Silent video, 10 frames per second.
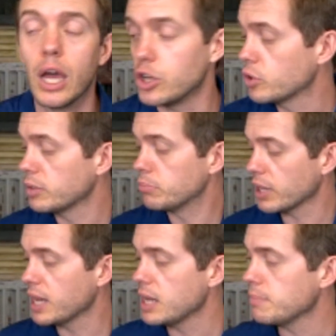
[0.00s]
And you can
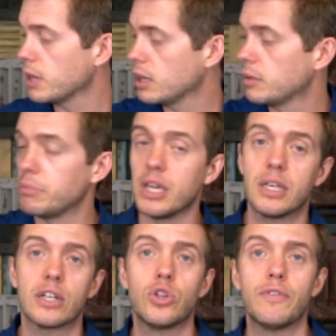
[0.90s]
blame
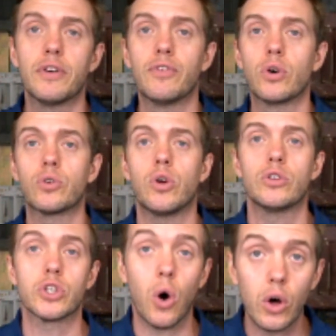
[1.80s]
being kicked off the voter
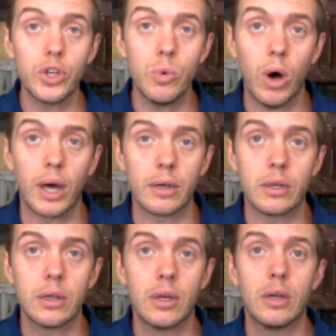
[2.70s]
rolls all you want.
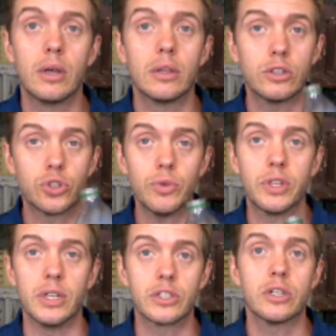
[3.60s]
The
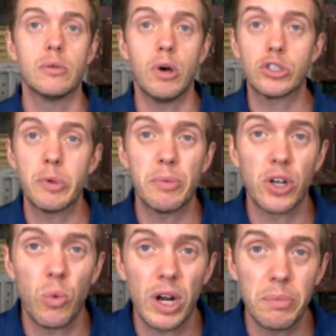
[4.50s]
truth is, most
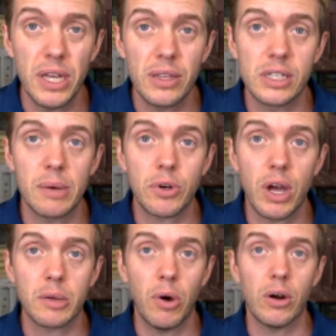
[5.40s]
people don't want to be in the
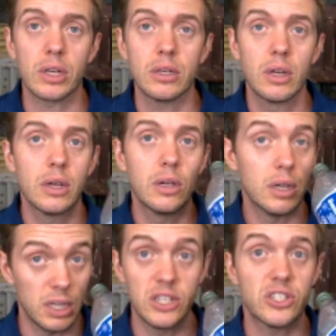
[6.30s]
Democratic Party.
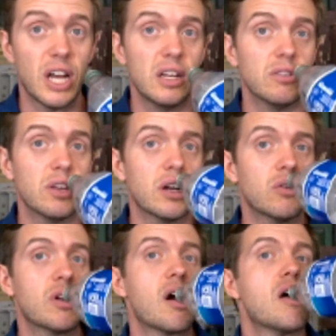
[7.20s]
At least not here, they don't.